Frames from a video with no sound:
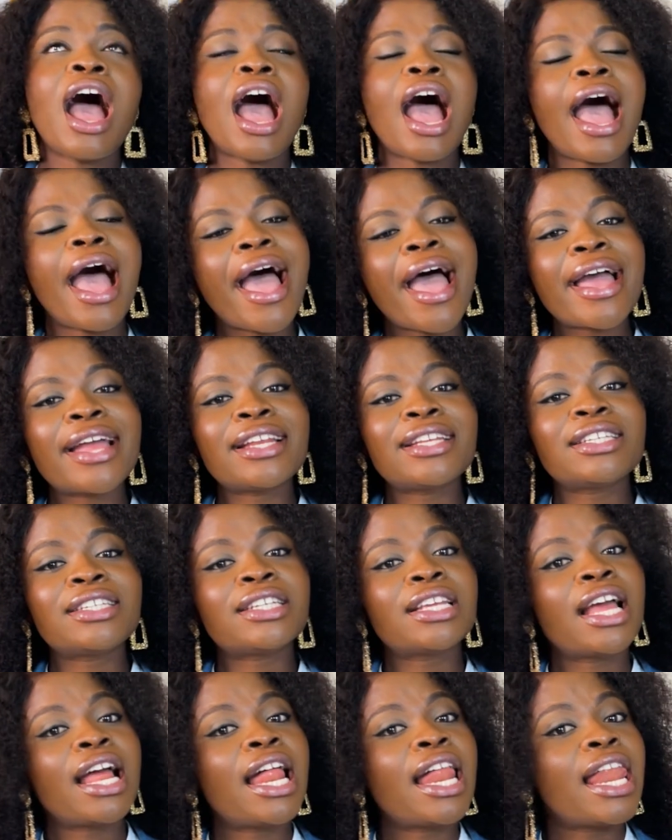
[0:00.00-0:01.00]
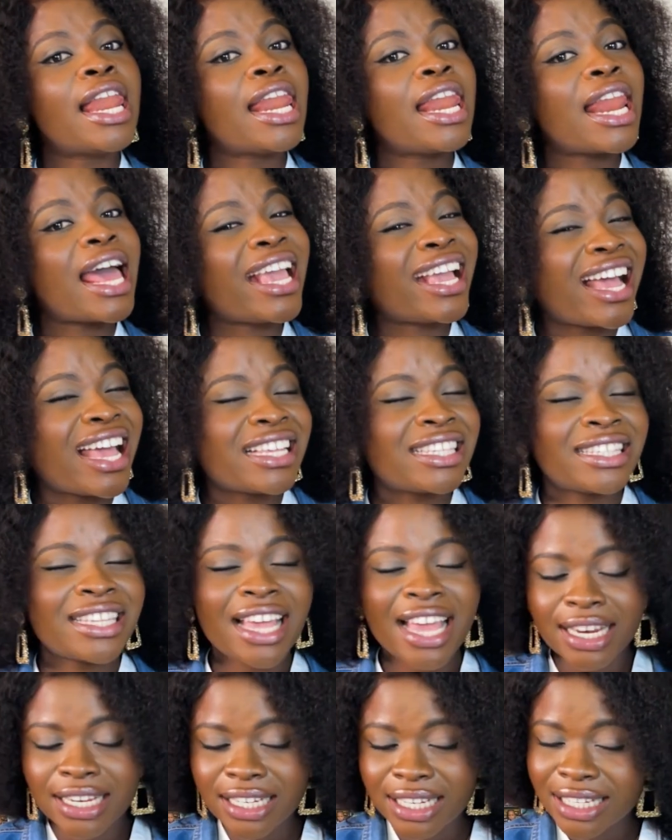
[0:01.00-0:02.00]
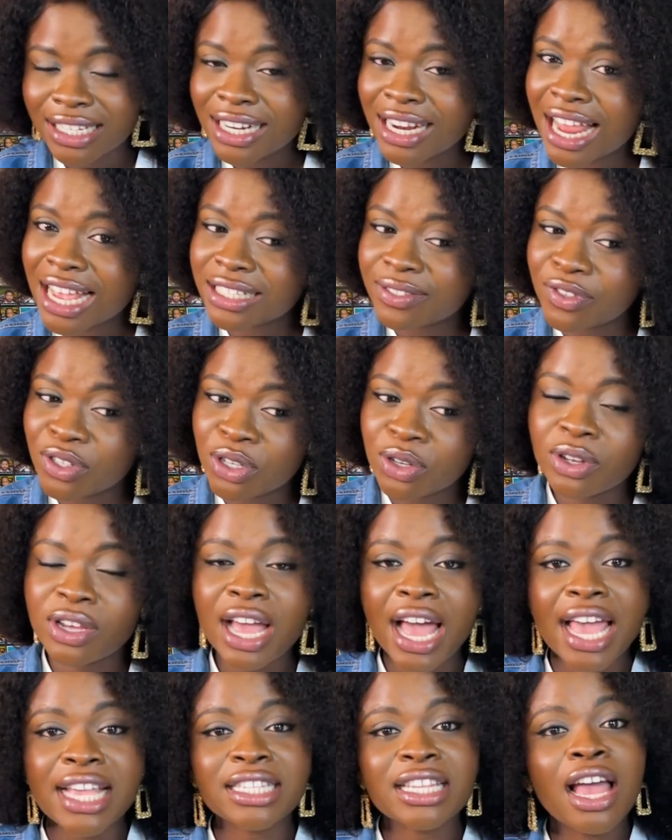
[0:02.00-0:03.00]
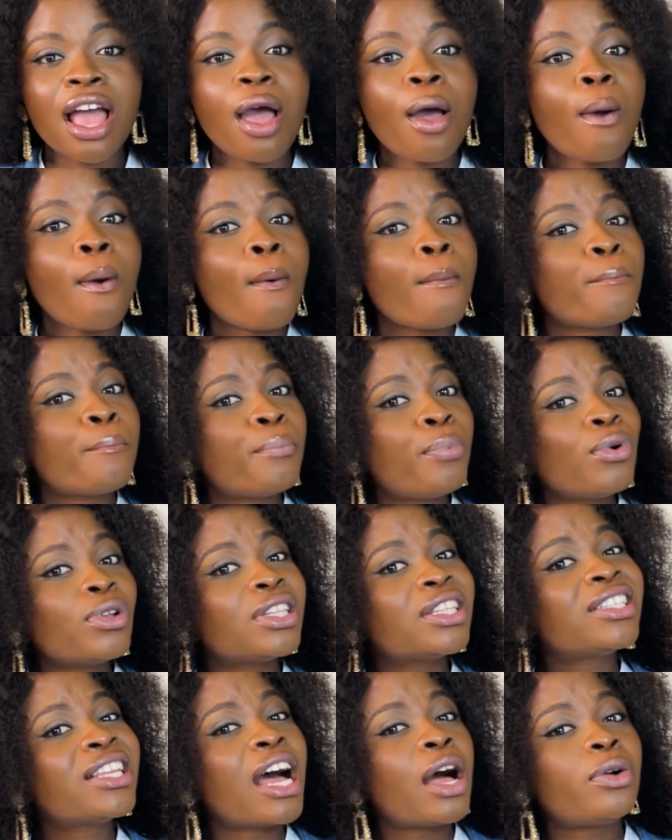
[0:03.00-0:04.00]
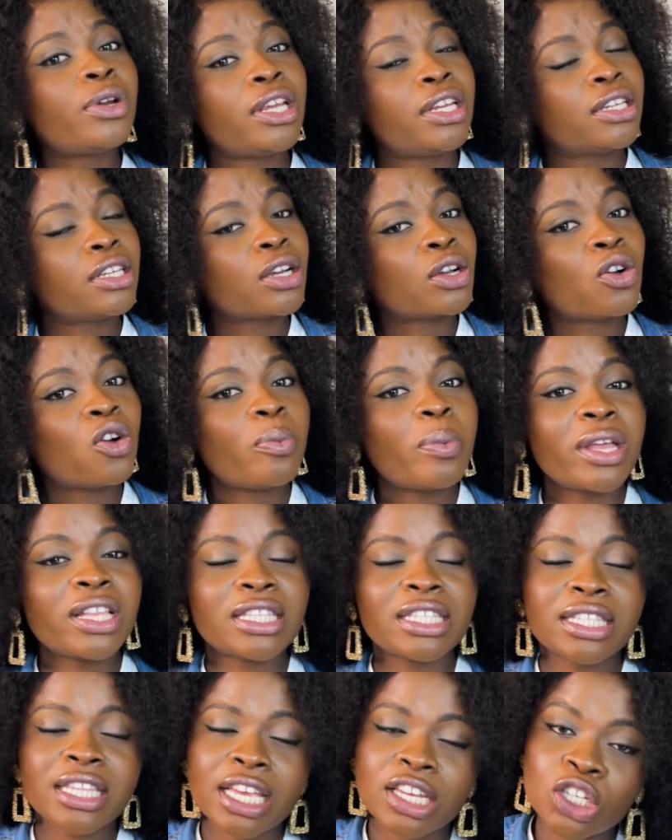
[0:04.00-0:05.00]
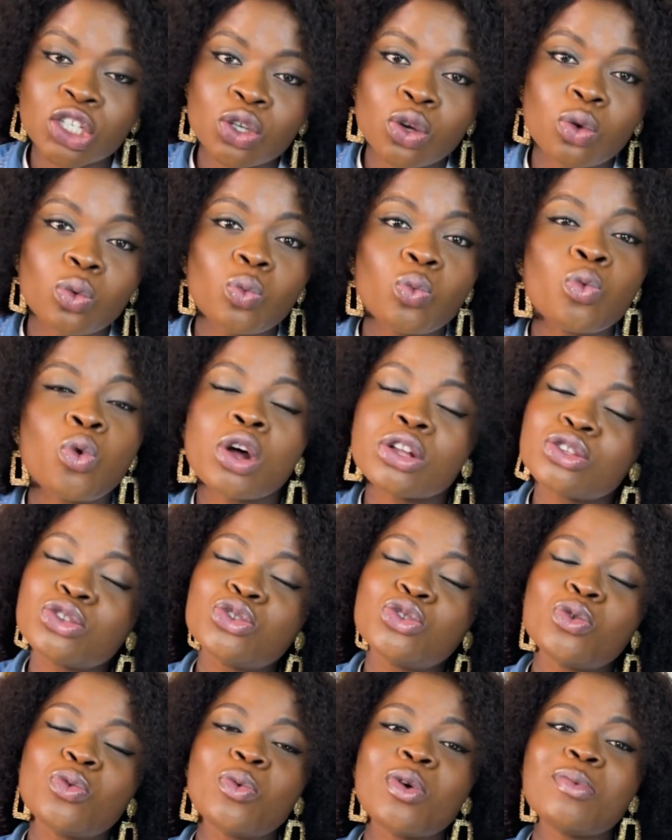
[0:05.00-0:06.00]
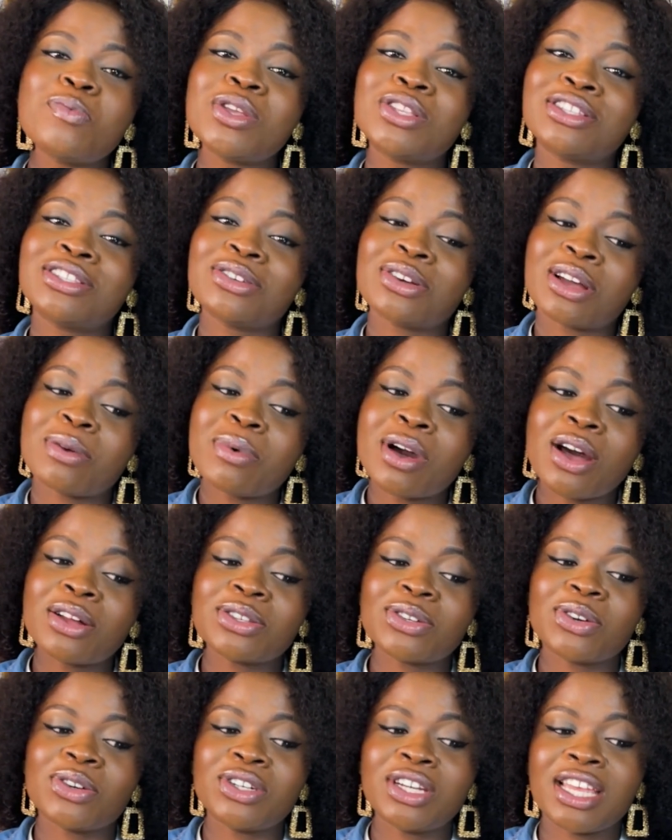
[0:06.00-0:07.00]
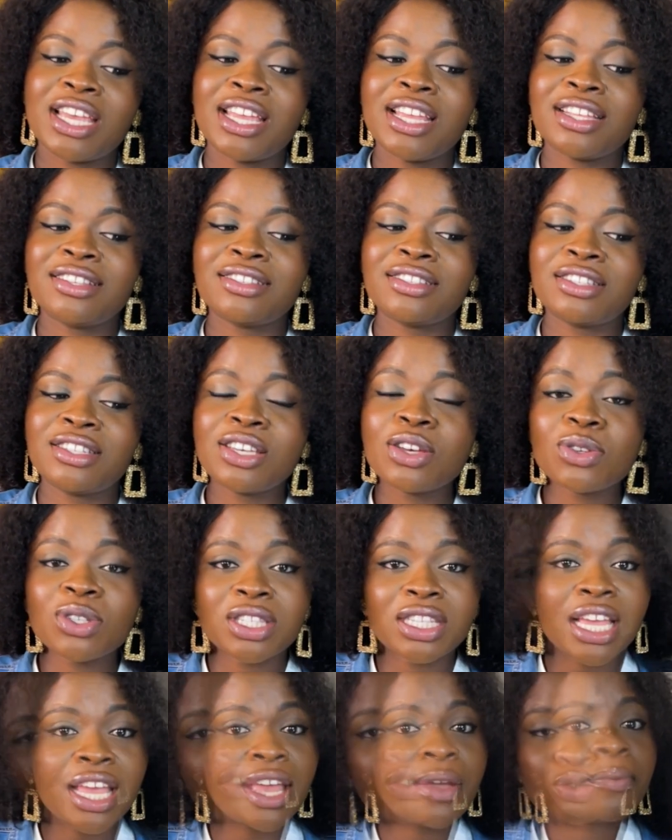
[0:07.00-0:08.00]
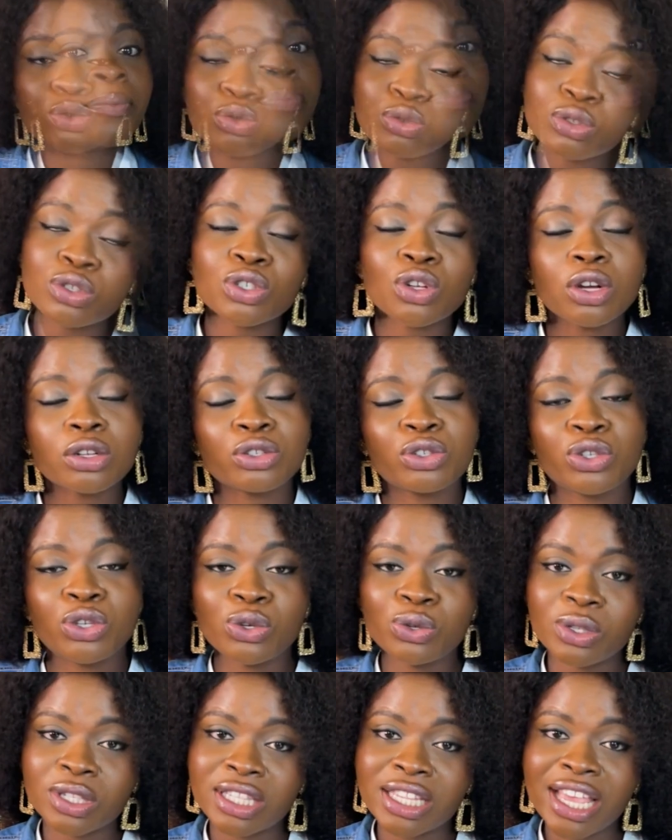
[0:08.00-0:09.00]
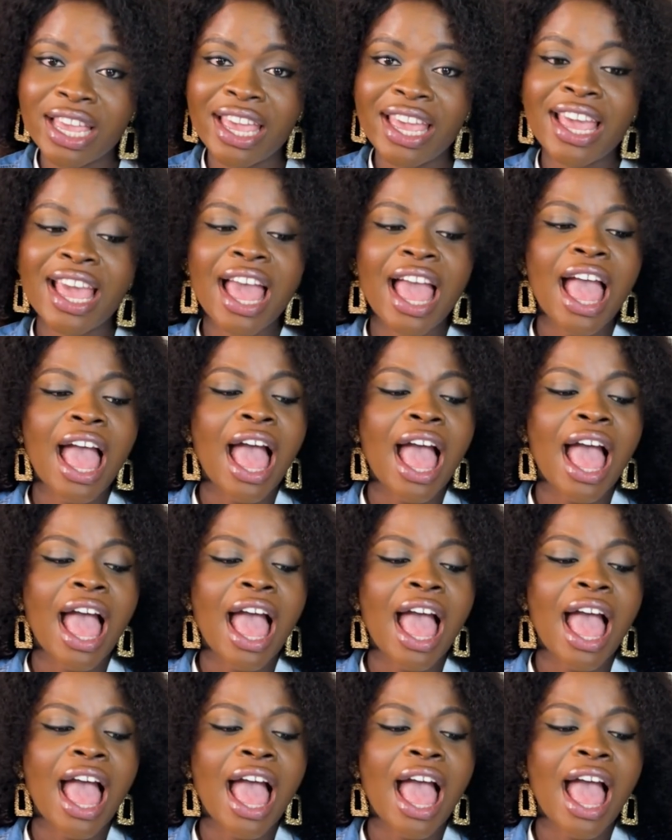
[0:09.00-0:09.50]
And like I said in the last video, guys, put down in the comment section what you want me to talk about on a Tuesday, True Talk Tuesday.